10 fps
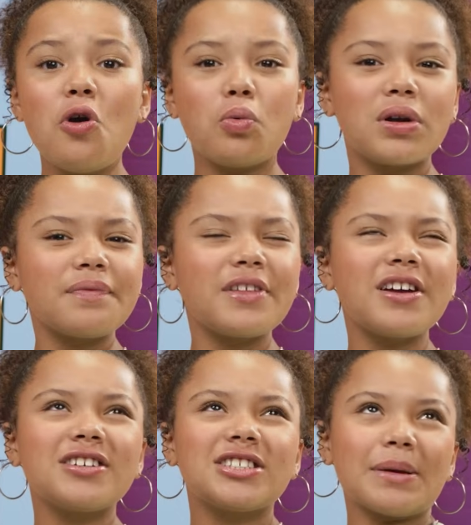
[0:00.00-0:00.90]
What if
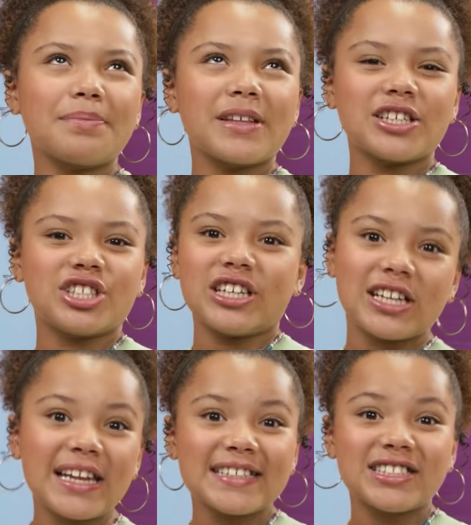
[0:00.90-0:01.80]
there's something she
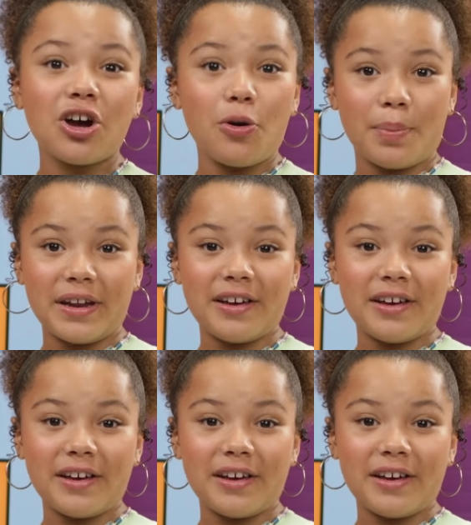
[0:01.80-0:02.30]
clicks to open